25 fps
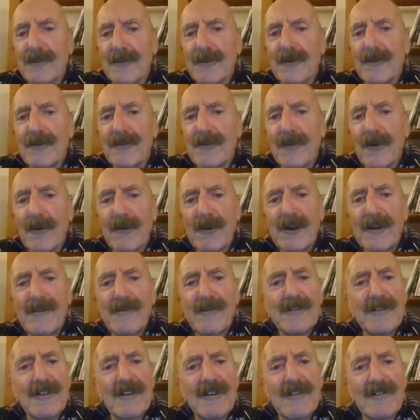door, or
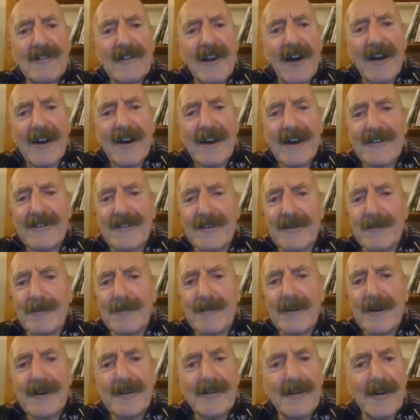even dislike
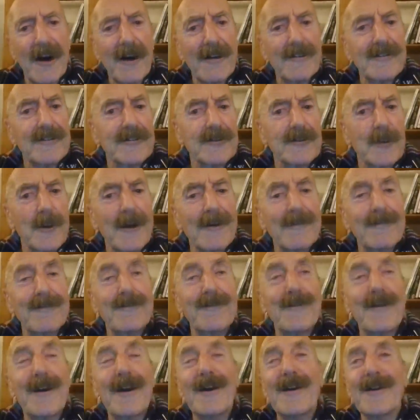them, and neither do I
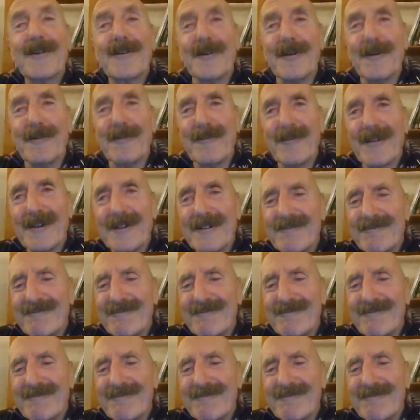fear them.